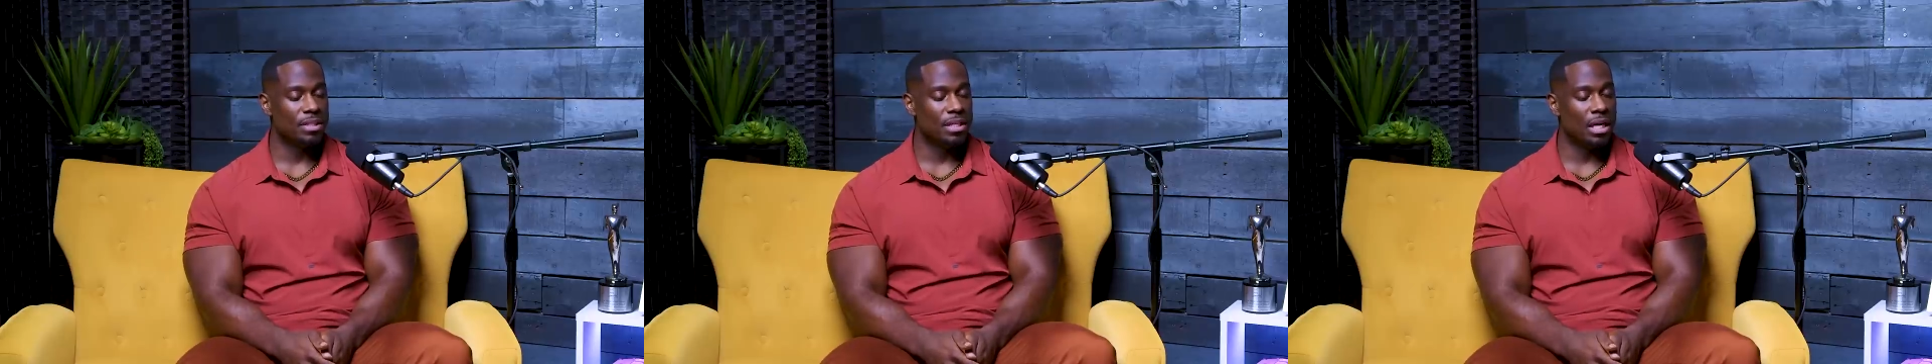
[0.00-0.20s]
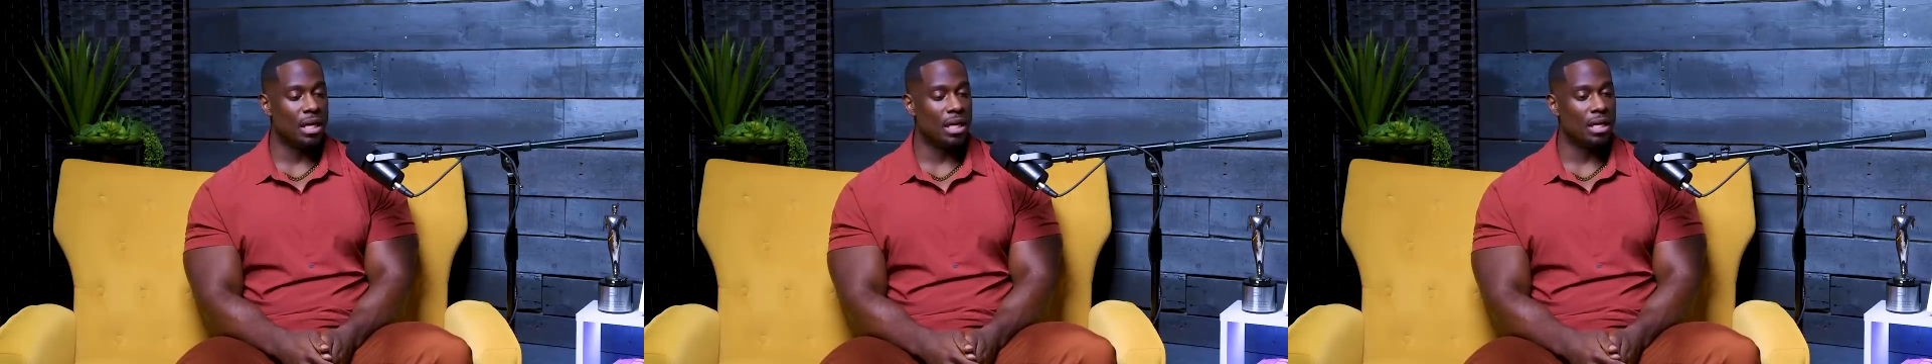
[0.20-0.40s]

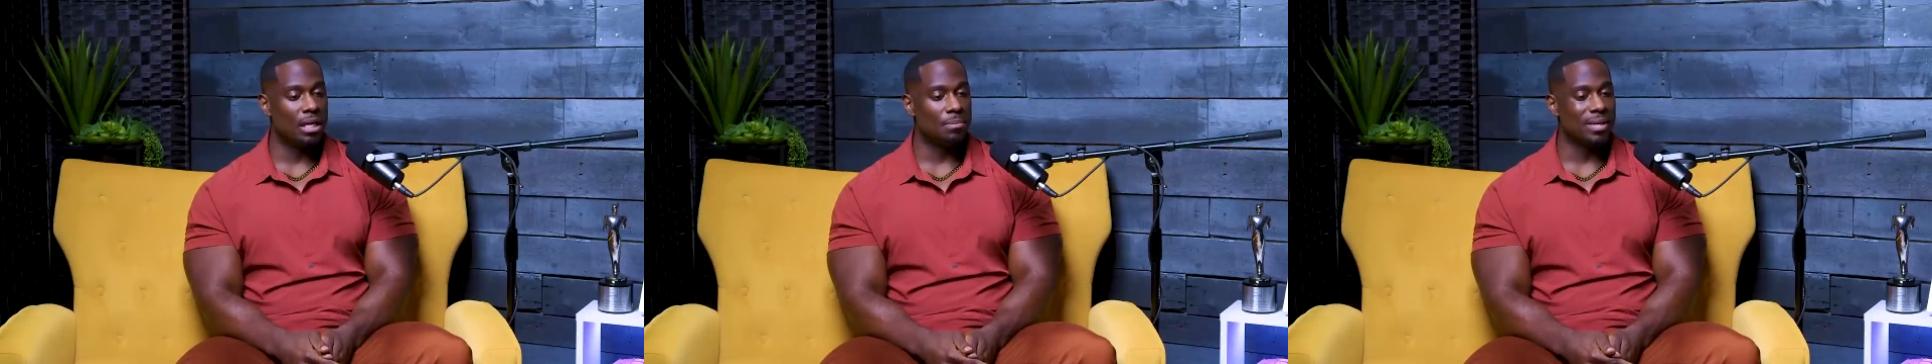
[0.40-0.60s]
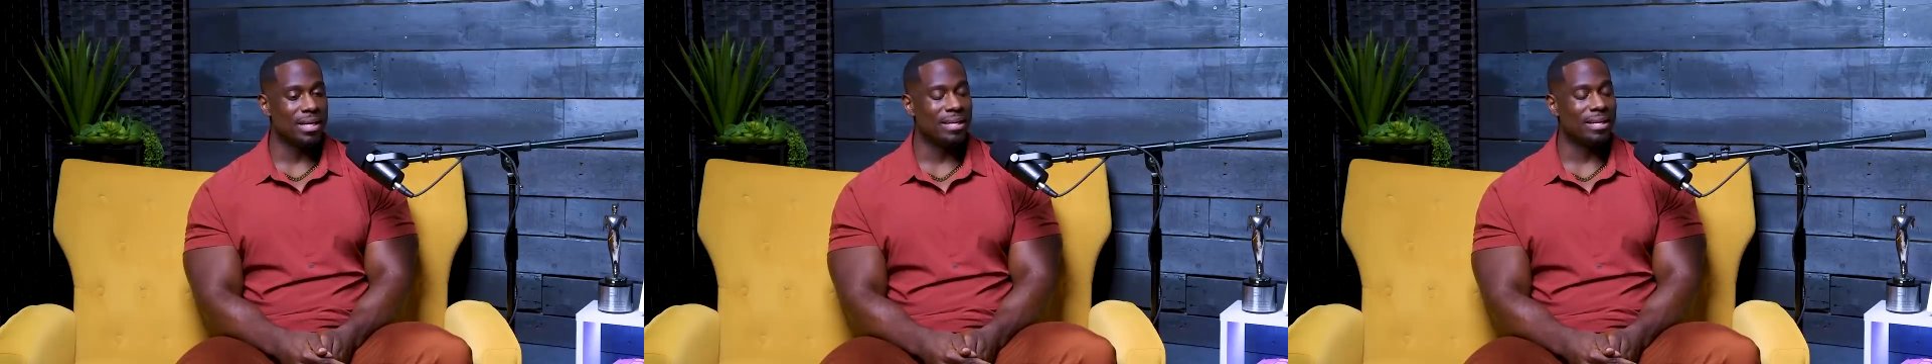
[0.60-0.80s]

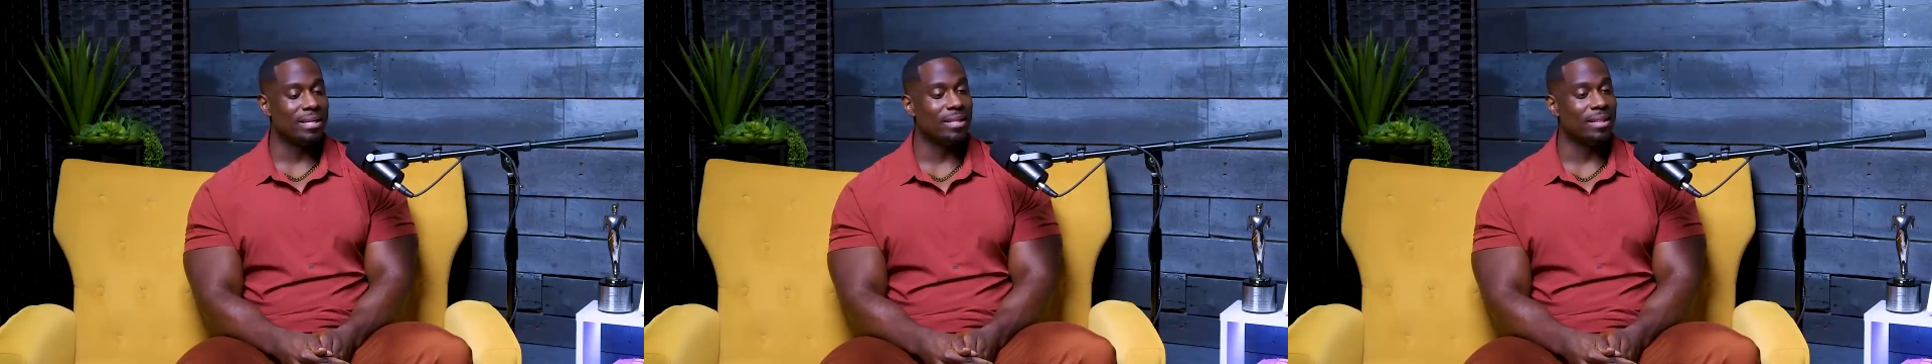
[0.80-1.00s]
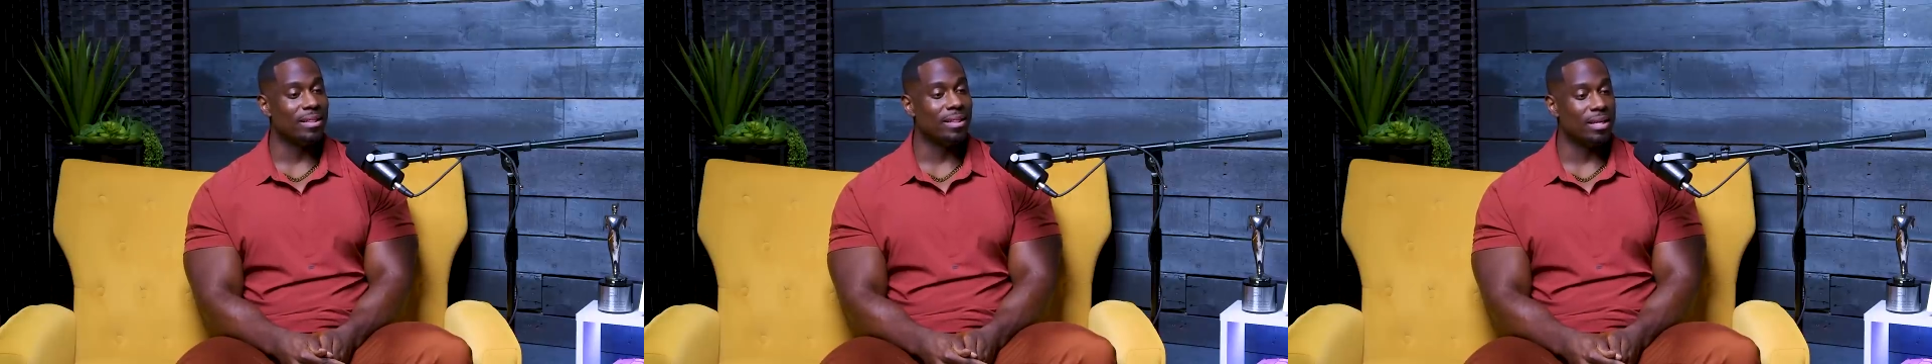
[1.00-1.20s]
Um, and
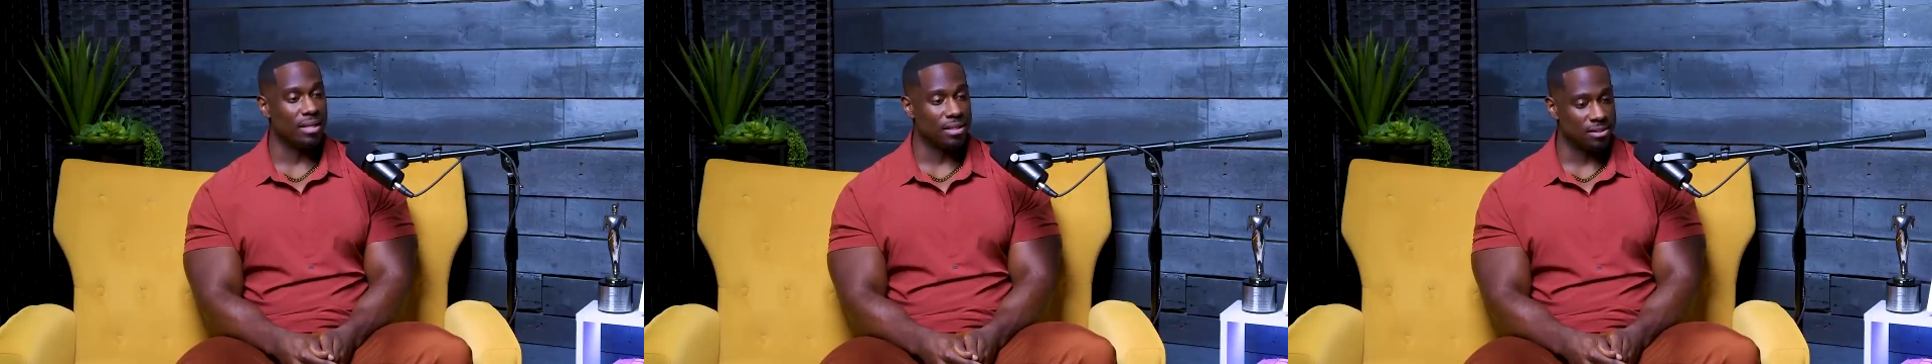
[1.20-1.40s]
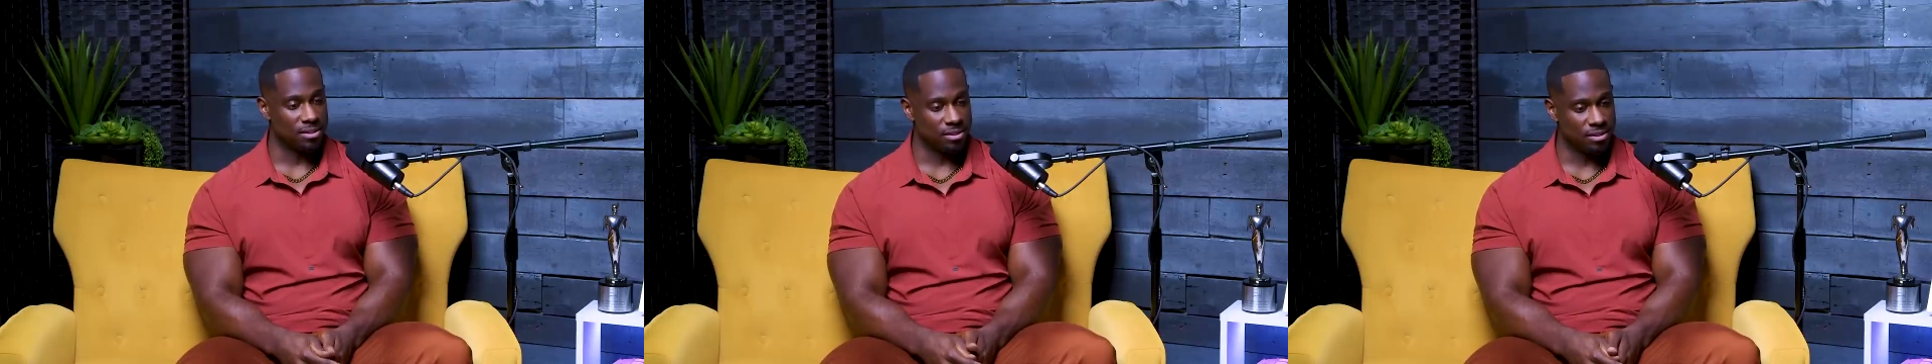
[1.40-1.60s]
then
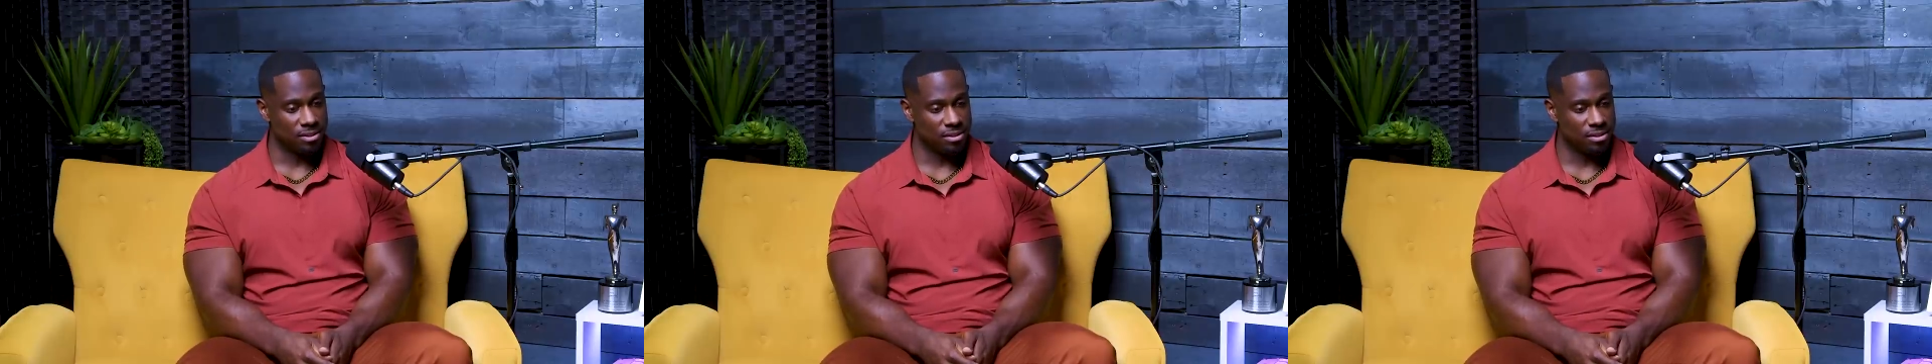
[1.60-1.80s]
this.